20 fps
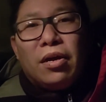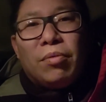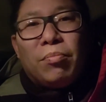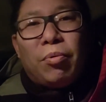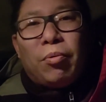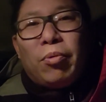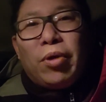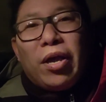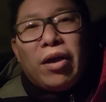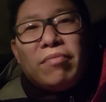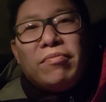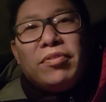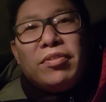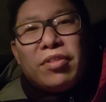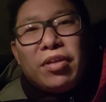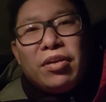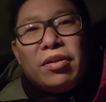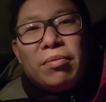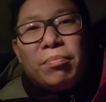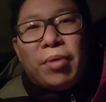But we haven't
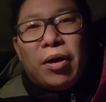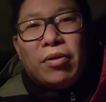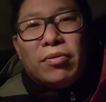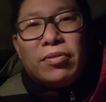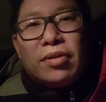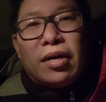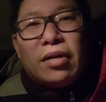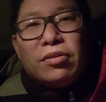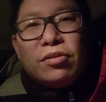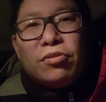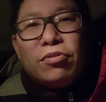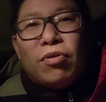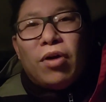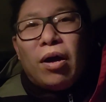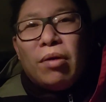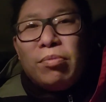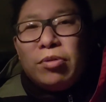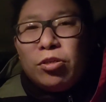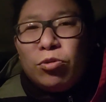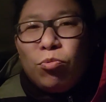think about that, you know,
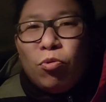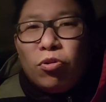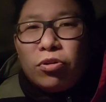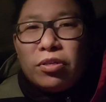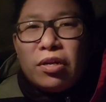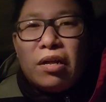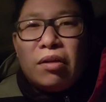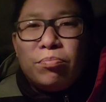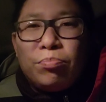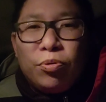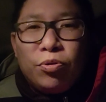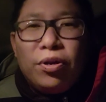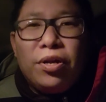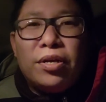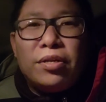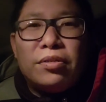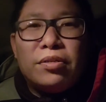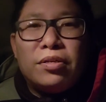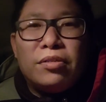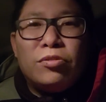how much work they have put
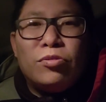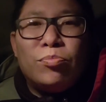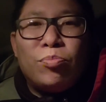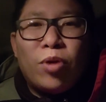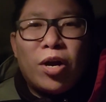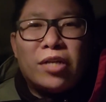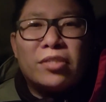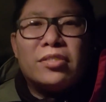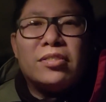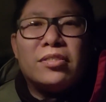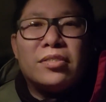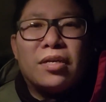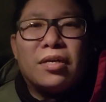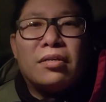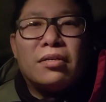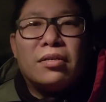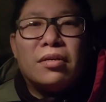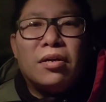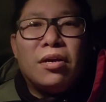in into practicing.